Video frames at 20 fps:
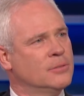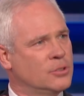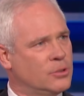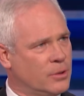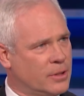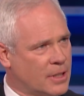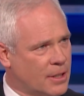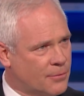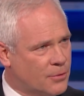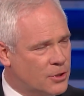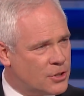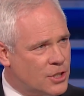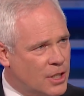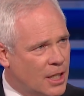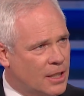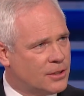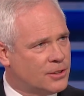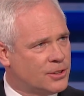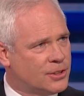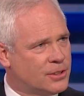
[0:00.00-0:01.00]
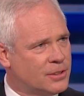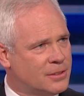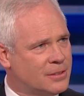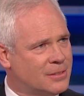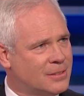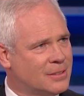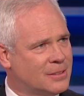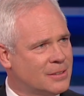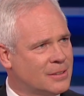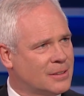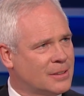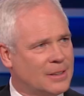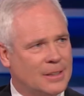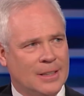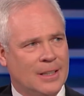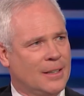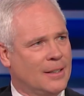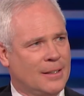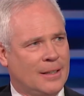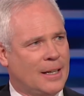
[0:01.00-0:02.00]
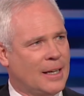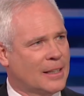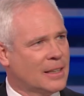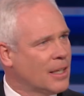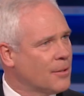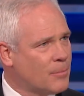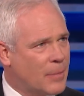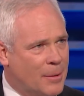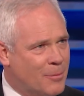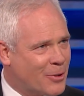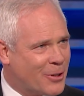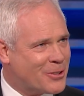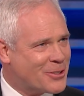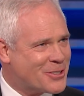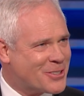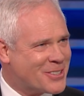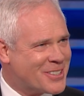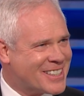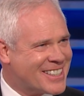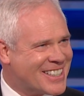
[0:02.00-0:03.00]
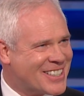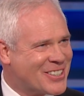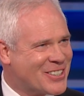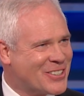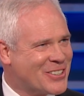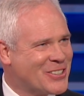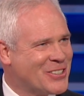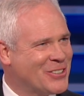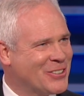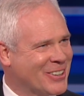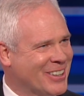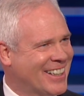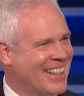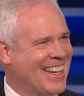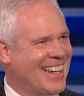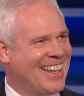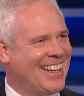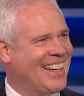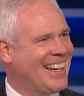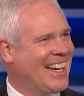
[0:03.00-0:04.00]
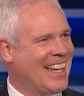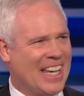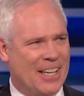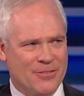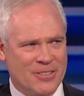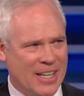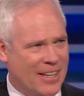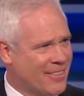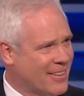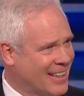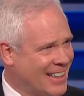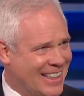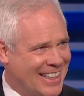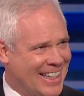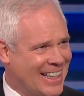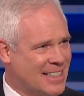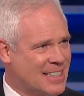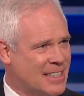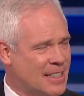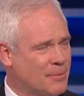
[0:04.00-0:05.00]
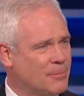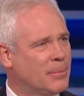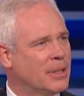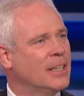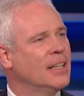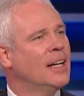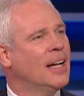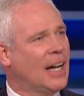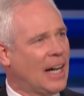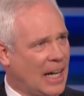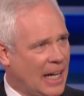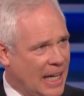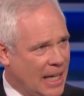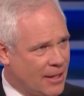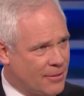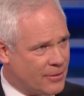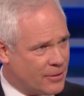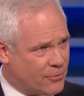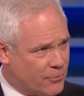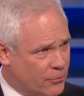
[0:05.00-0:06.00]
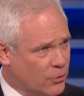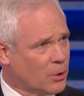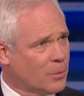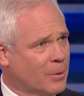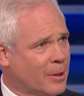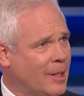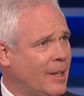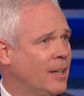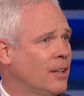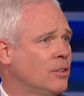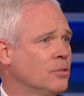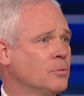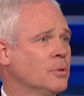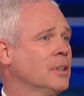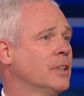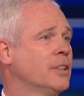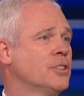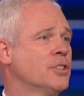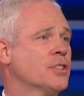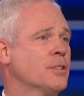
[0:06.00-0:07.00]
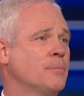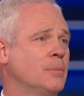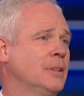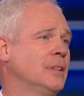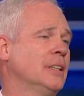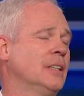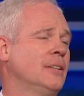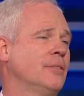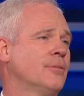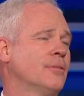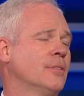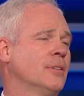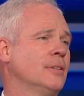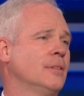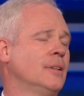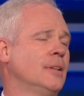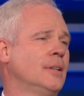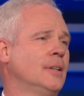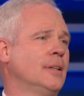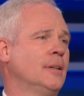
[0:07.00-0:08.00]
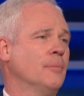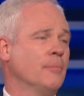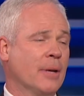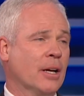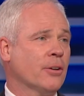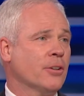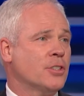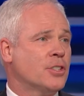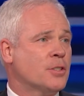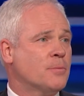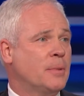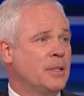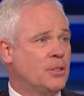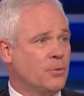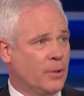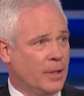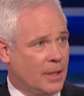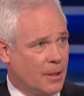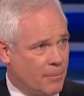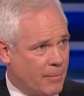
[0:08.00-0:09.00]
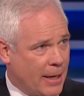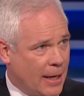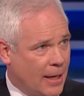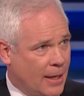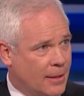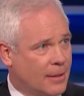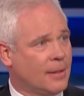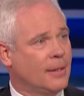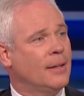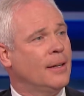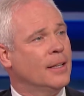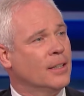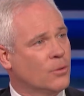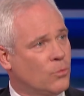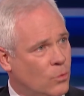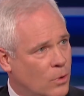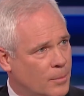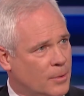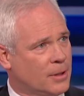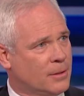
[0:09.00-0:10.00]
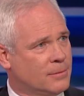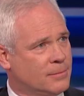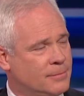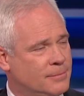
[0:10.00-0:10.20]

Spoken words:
to a different judge. I love my brothers and sisters who are gay. I have nothing against them, but I have a firmly held religious belief that marriage is between a man and a woman.